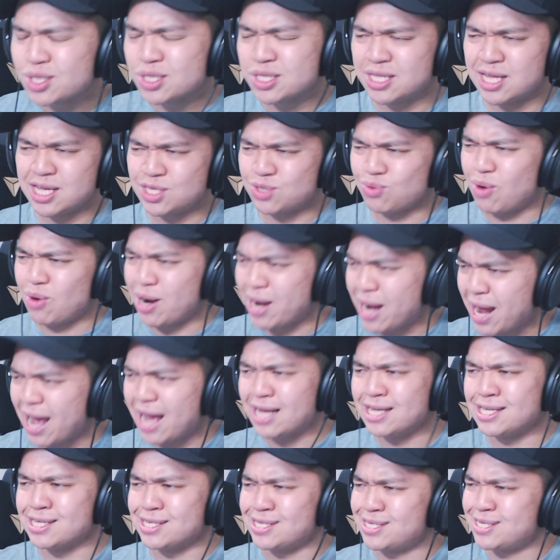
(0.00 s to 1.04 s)
This one
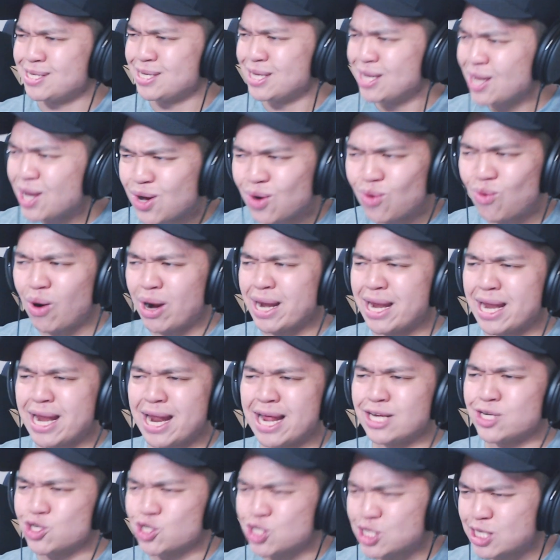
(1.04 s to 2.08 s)
has quite an
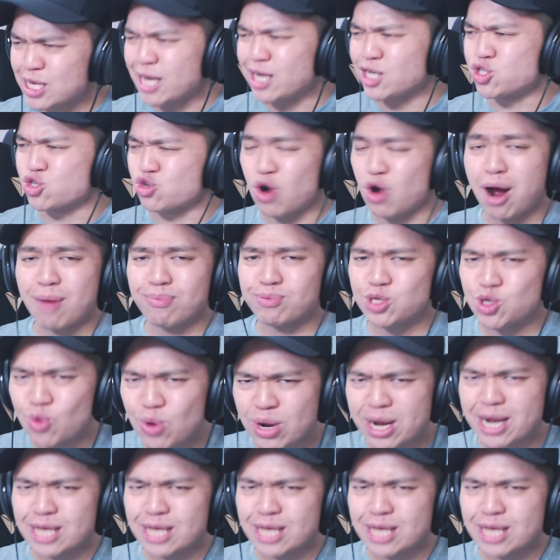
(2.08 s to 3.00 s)
interesting drop to it